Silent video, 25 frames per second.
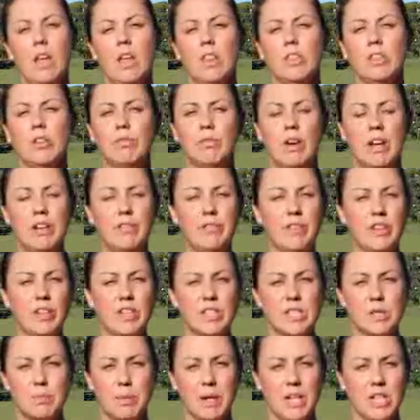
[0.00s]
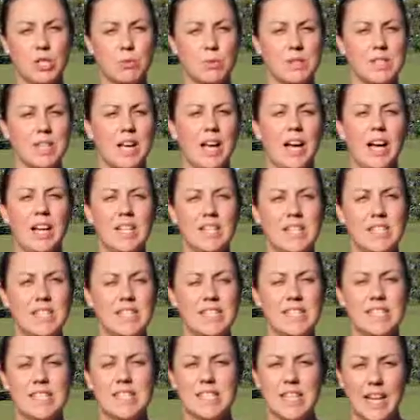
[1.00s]
The Redfern speech was
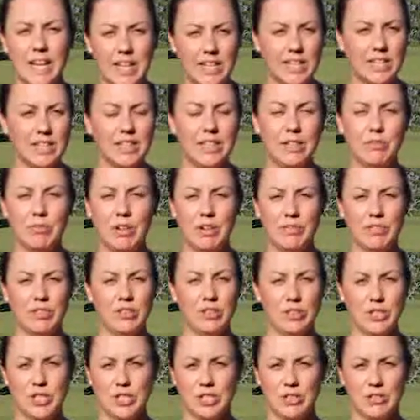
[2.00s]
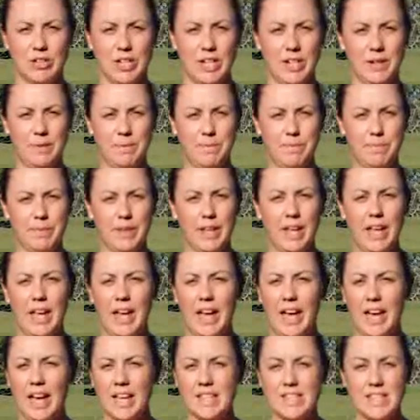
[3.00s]
unstatedly revolutionary.
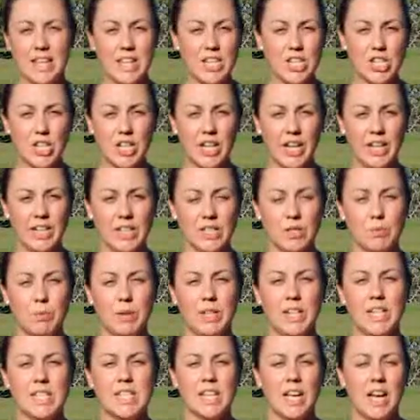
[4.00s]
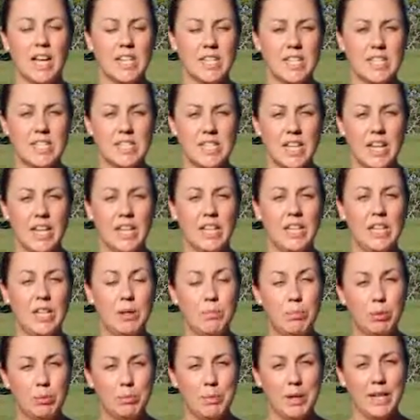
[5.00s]
As educators, we need to understand and
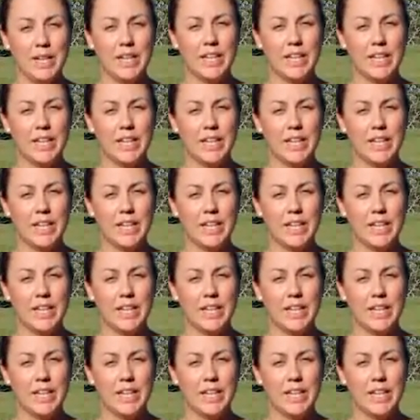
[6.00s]
implement